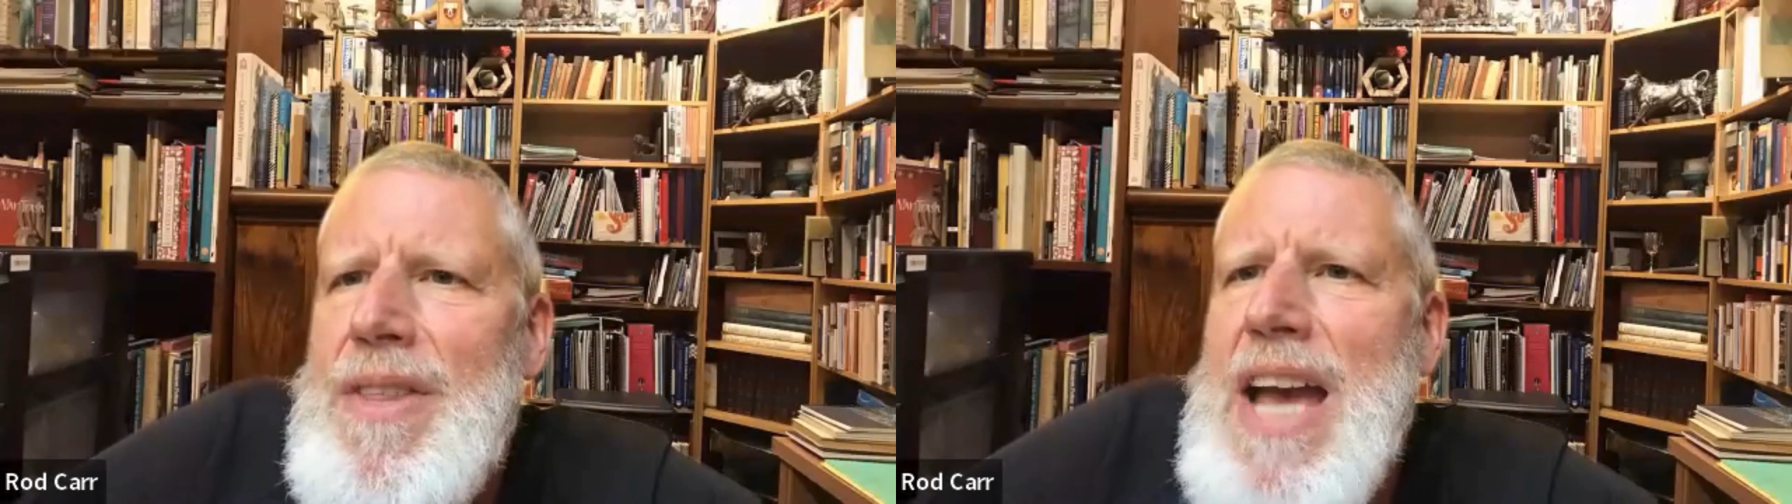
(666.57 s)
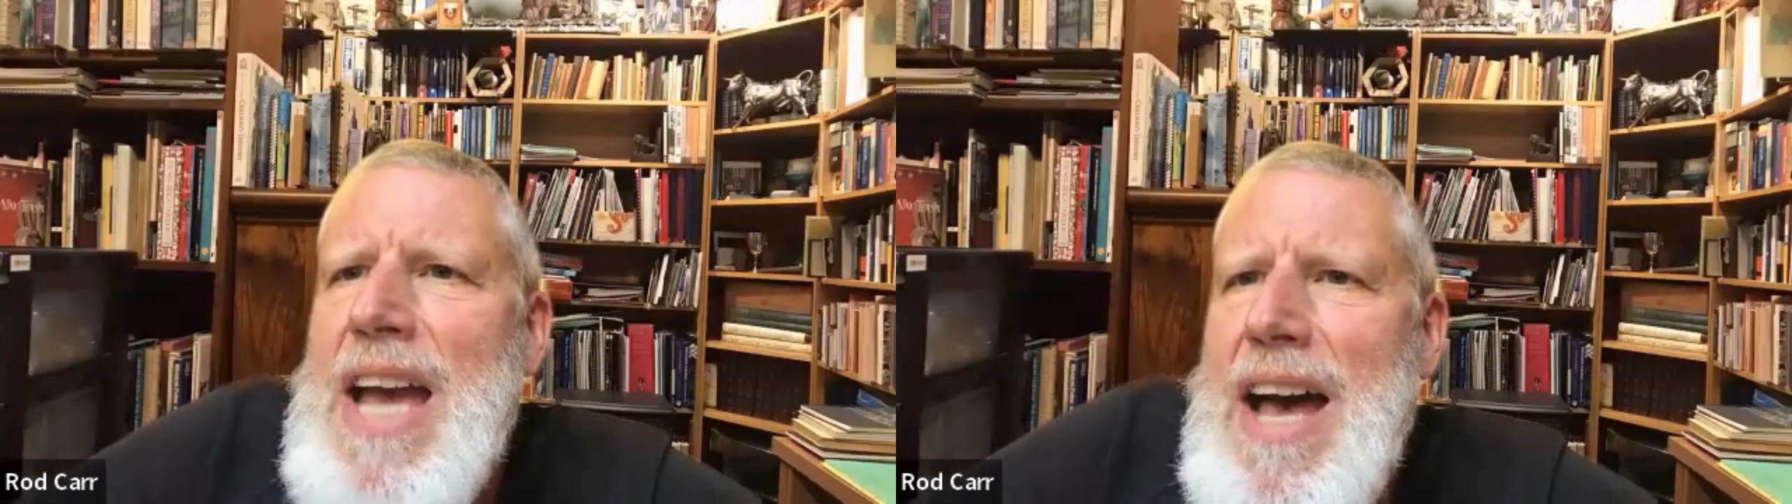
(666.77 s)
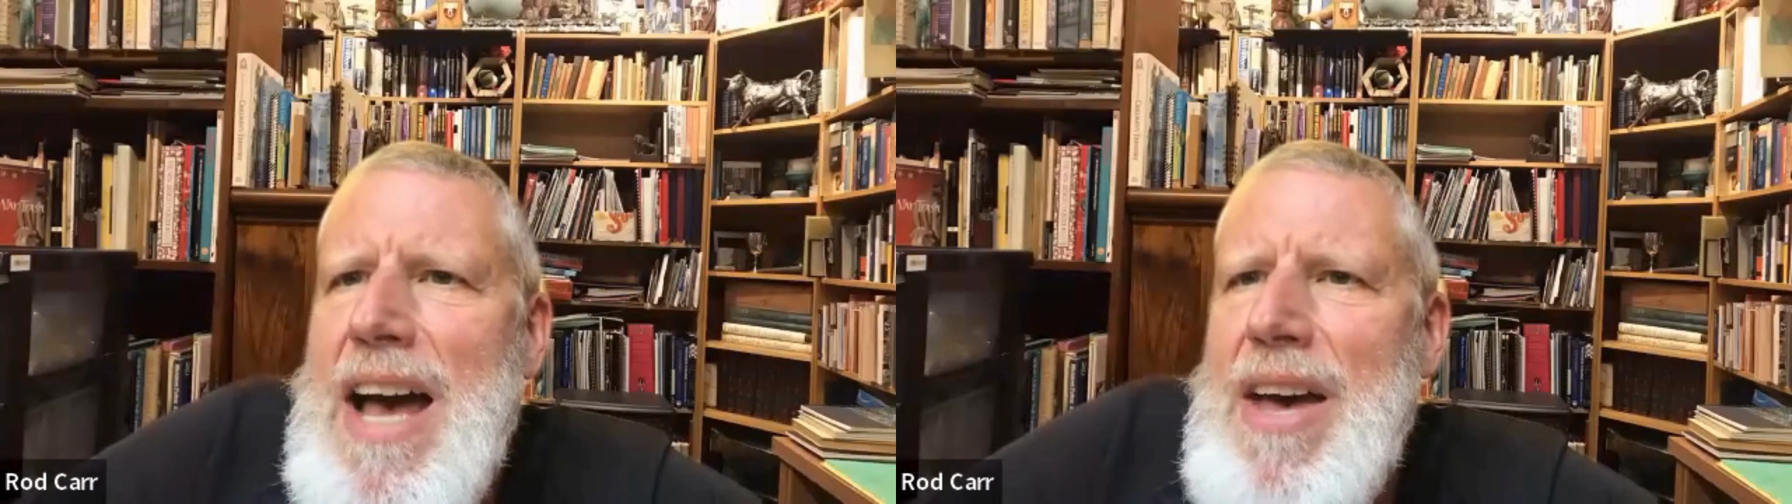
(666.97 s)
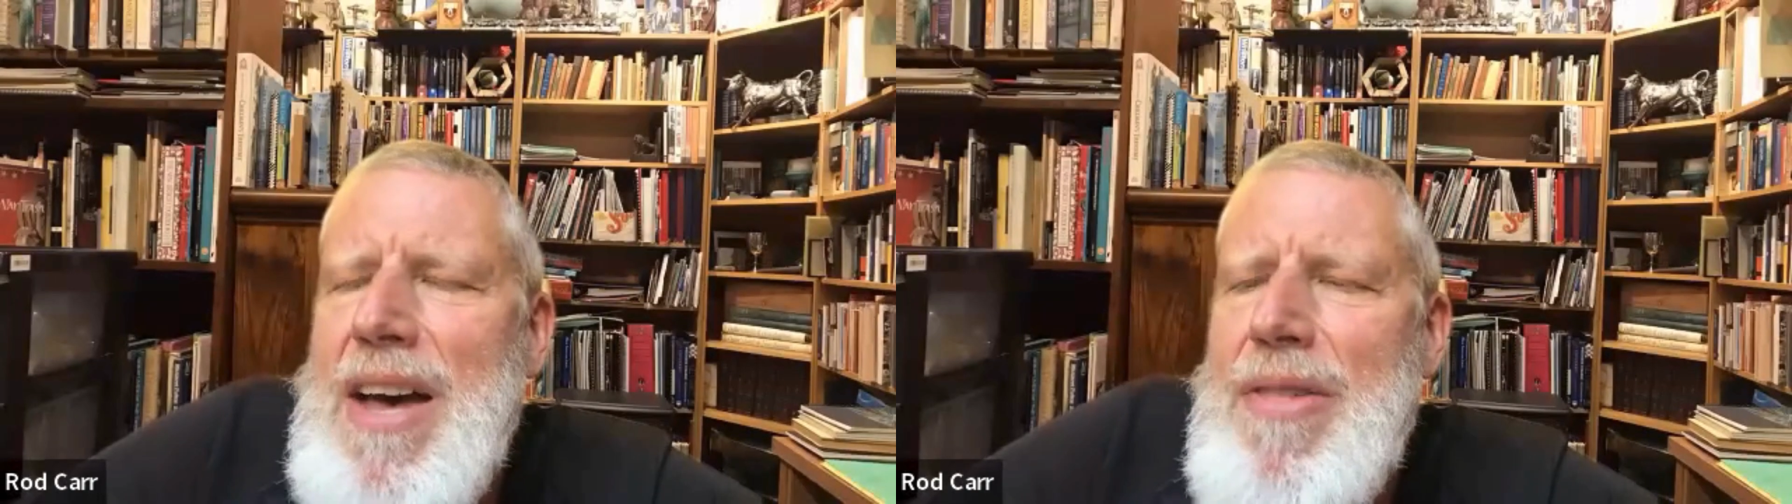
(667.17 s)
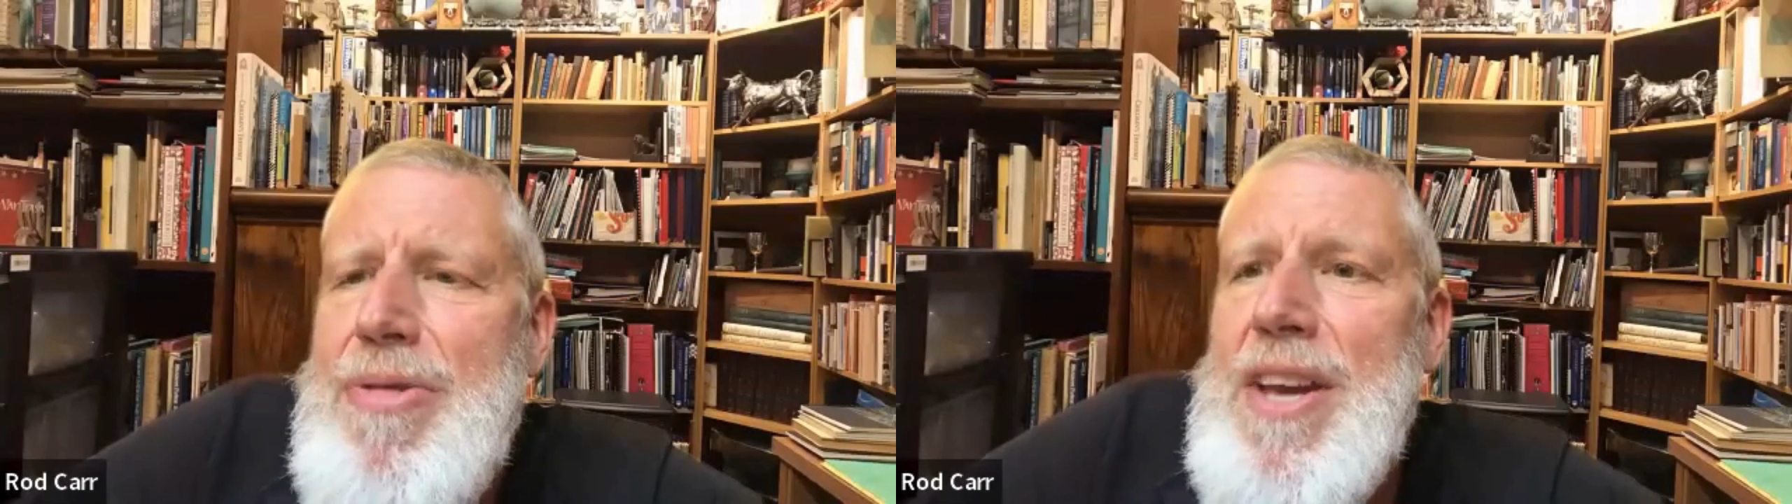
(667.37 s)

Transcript: the other